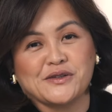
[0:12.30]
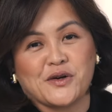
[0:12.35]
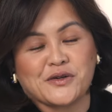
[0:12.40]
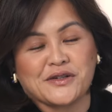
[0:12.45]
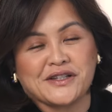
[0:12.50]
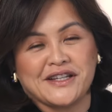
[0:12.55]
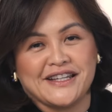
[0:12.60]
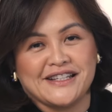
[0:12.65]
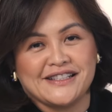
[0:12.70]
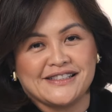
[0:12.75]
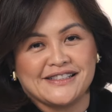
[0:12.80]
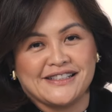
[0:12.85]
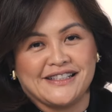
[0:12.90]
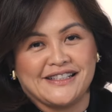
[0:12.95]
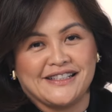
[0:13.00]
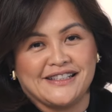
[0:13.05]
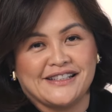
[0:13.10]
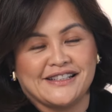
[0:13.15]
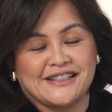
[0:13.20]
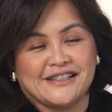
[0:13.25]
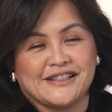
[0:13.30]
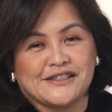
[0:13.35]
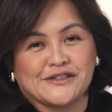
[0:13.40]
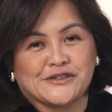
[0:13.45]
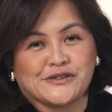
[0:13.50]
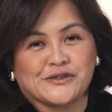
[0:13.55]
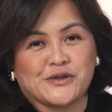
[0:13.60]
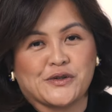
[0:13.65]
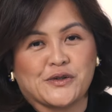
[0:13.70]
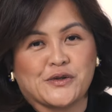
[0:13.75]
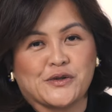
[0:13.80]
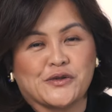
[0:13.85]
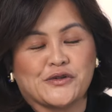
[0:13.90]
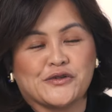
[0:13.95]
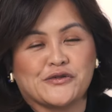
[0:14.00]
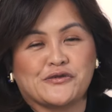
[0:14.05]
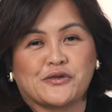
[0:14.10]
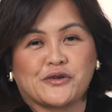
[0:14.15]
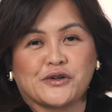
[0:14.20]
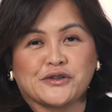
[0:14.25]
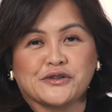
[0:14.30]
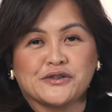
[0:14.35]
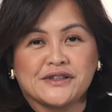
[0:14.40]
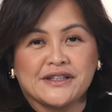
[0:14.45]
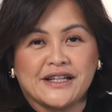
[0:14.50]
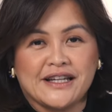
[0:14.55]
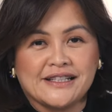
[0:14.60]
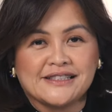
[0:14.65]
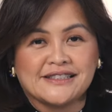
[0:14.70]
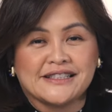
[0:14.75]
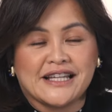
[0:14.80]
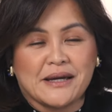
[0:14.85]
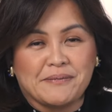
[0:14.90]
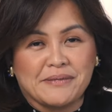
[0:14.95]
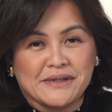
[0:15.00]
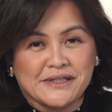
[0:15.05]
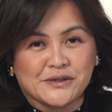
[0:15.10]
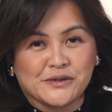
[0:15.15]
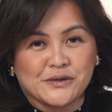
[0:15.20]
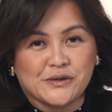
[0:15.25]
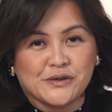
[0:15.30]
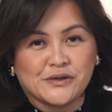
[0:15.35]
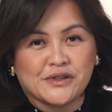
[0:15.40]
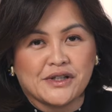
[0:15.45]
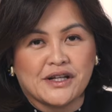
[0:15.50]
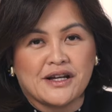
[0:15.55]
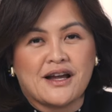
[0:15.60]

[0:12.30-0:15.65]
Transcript: Doc Kaycee. So for today's episode,